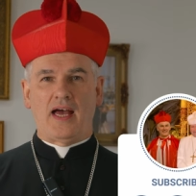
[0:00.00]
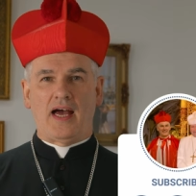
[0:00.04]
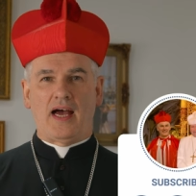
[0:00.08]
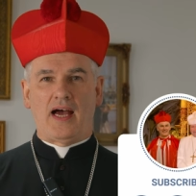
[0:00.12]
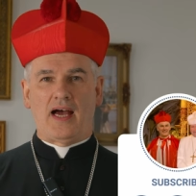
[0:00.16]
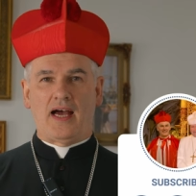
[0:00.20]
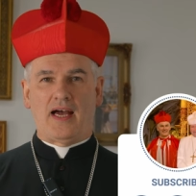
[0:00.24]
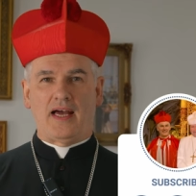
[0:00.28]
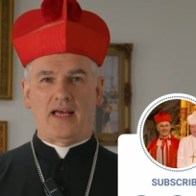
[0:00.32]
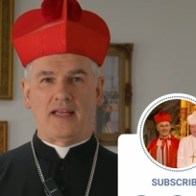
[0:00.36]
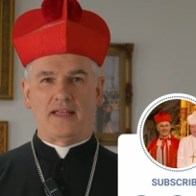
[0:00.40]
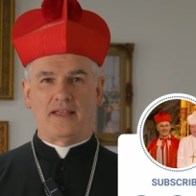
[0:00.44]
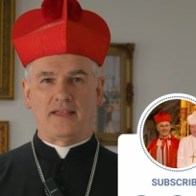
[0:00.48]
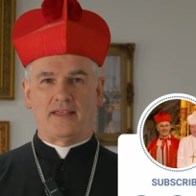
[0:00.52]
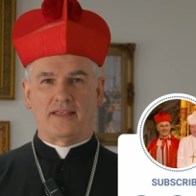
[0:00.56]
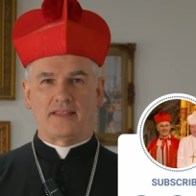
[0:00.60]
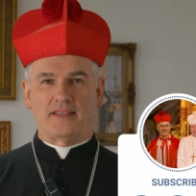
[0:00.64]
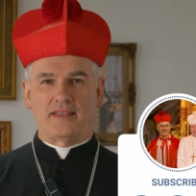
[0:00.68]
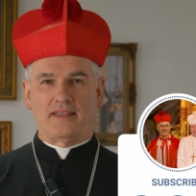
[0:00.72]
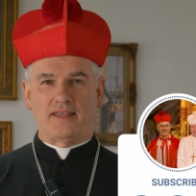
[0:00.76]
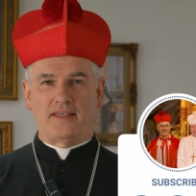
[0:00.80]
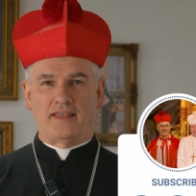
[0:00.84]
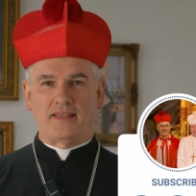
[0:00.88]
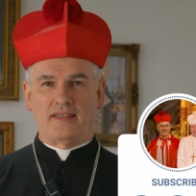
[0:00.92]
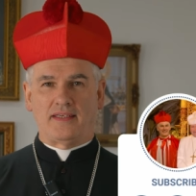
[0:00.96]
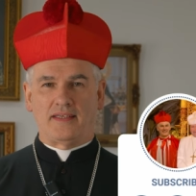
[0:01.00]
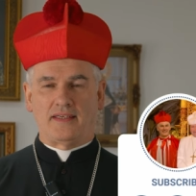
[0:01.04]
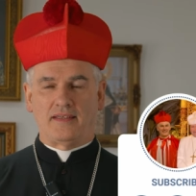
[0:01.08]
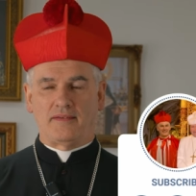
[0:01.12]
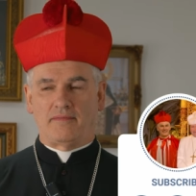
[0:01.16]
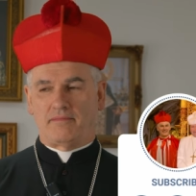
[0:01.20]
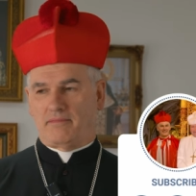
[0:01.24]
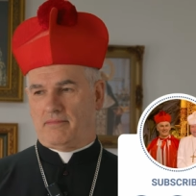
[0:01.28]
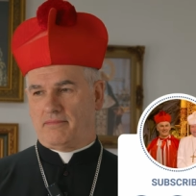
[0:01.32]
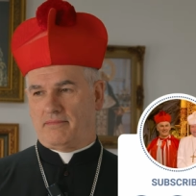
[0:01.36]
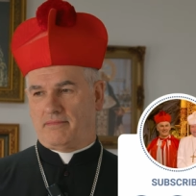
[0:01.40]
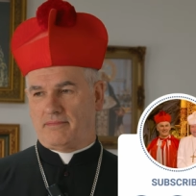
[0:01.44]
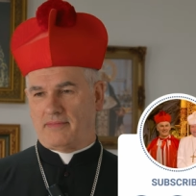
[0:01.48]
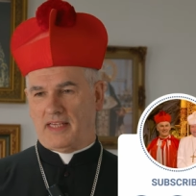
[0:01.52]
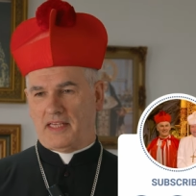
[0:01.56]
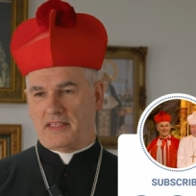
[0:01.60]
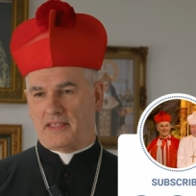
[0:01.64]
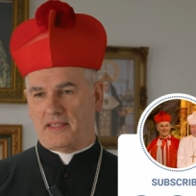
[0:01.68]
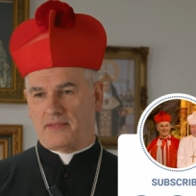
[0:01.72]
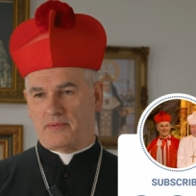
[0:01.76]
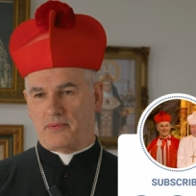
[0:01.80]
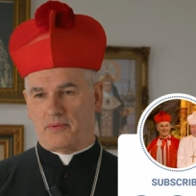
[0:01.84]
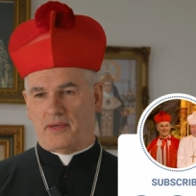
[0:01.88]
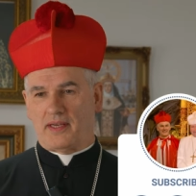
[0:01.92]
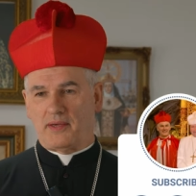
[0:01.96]
And
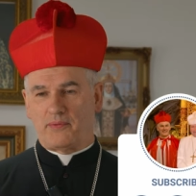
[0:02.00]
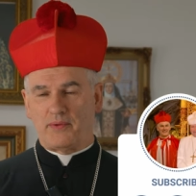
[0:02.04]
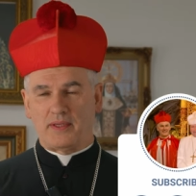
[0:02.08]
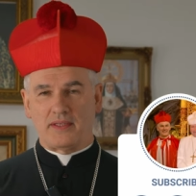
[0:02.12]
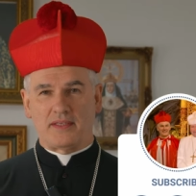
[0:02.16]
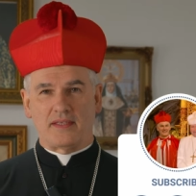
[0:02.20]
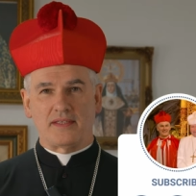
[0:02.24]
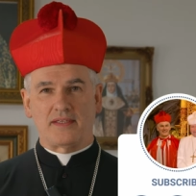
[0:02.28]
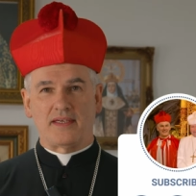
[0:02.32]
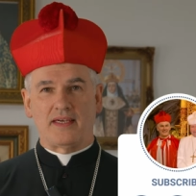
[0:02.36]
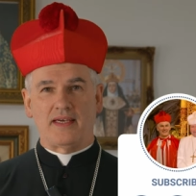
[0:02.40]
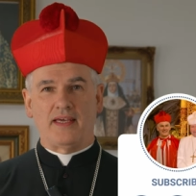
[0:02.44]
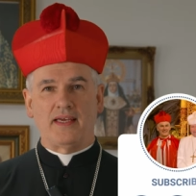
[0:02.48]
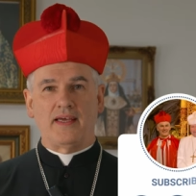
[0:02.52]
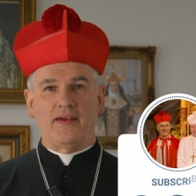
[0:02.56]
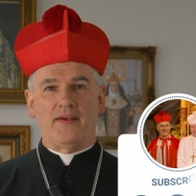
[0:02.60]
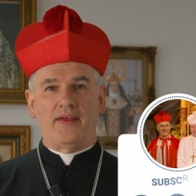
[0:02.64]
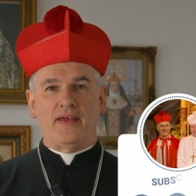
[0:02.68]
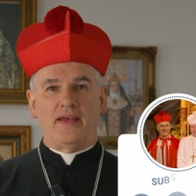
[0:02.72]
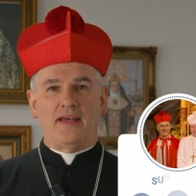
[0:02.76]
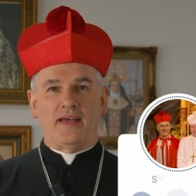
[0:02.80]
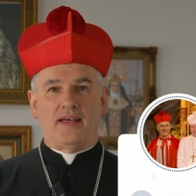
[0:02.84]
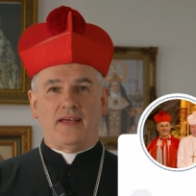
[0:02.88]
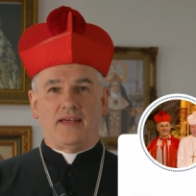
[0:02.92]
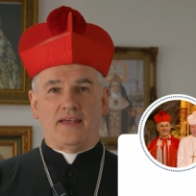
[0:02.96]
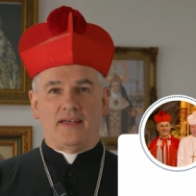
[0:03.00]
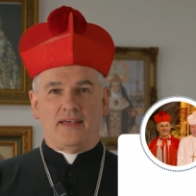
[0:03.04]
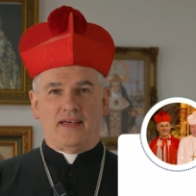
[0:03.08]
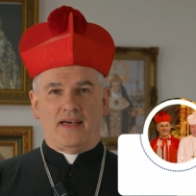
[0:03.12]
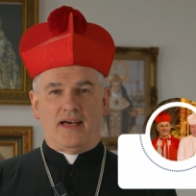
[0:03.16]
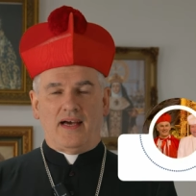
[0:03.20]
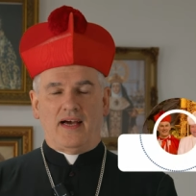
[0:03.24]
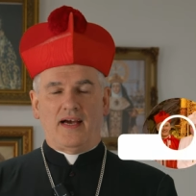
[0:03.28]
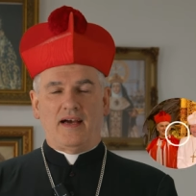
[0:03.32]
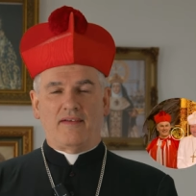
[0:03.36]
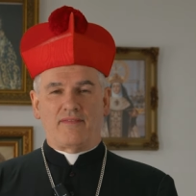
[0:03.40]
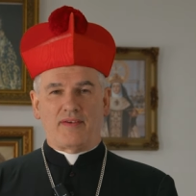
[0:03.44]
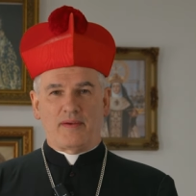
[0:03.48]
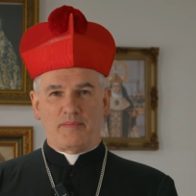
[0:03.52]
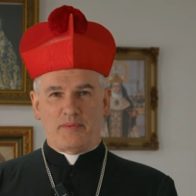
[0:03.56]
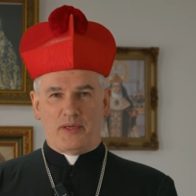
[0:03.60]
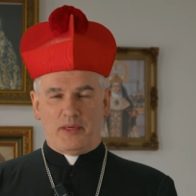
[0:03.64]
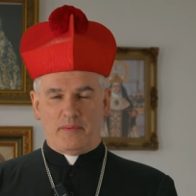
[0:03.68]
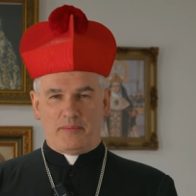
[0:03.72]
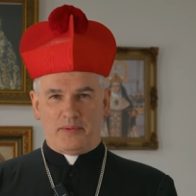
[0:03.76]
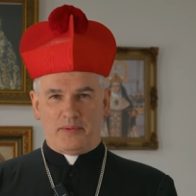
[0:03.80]
that's what I want to say. Ave Mary